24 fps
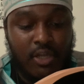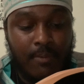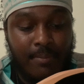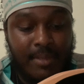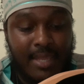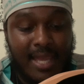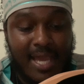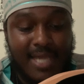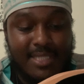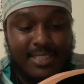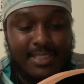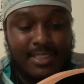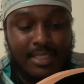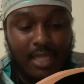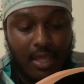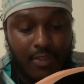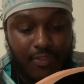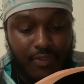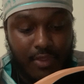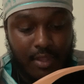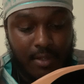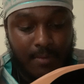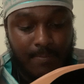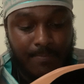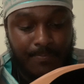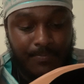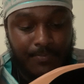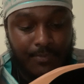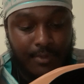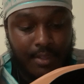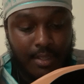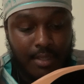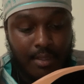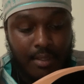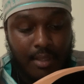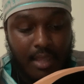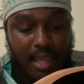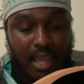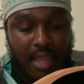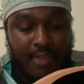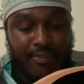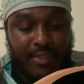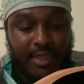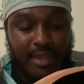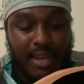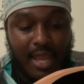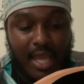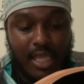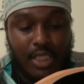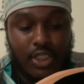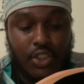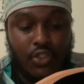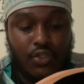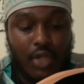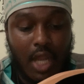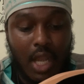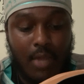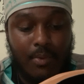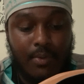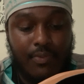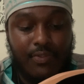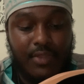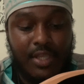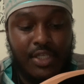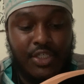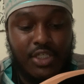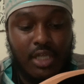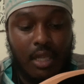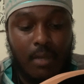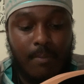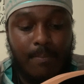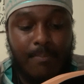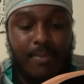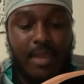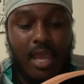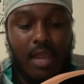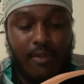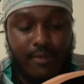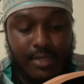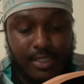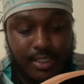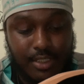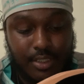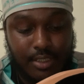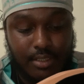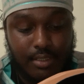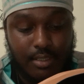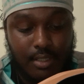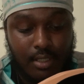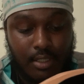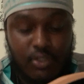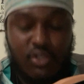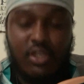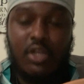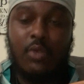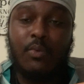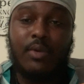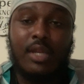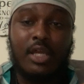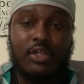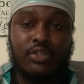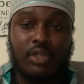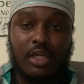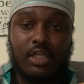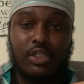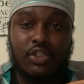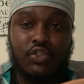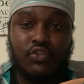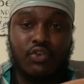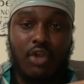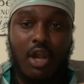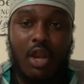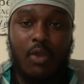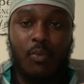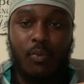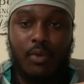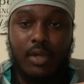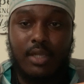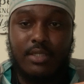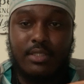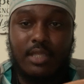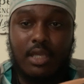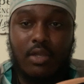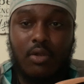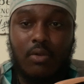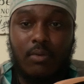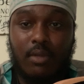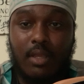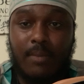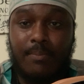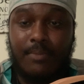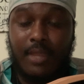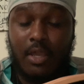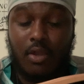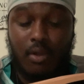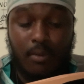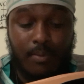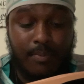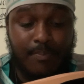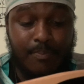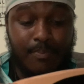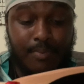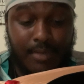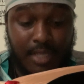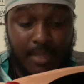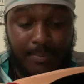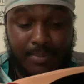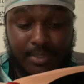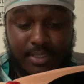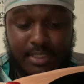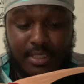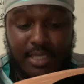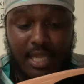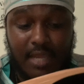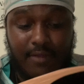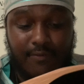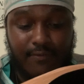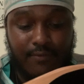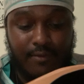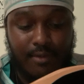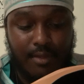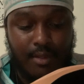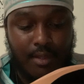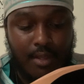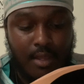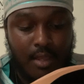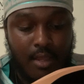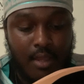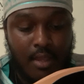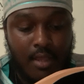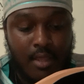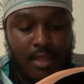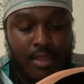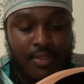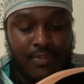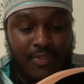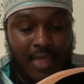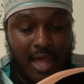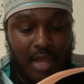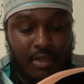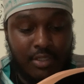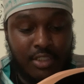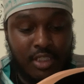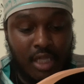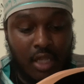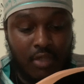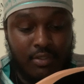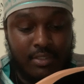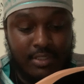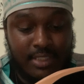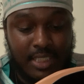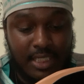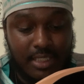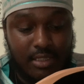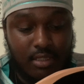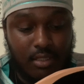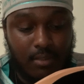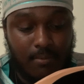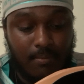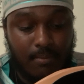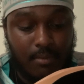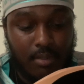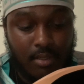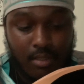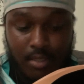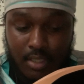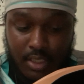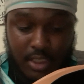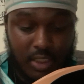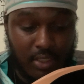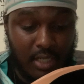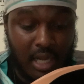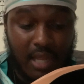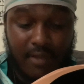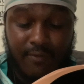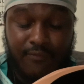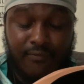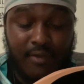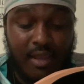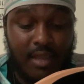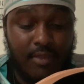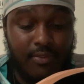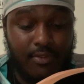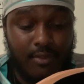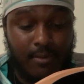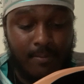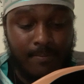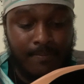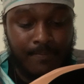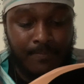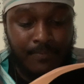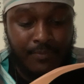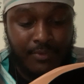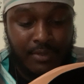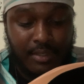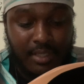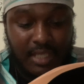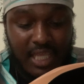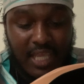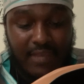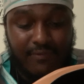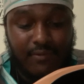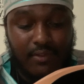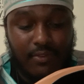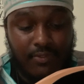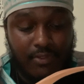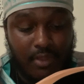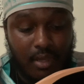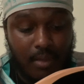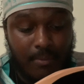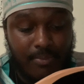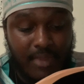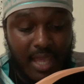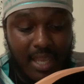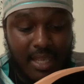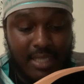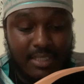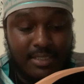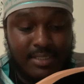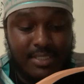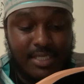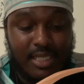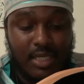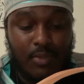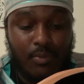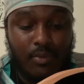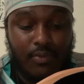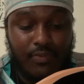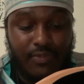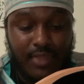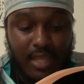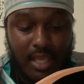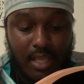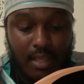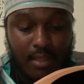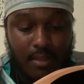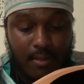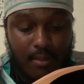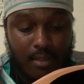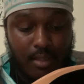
be as nothing, and they that strive with thee shall perish. And when I try to strive with us, they're gonna get put to death. Thou shalt seek them and shall not find them. Even them that contend with thee,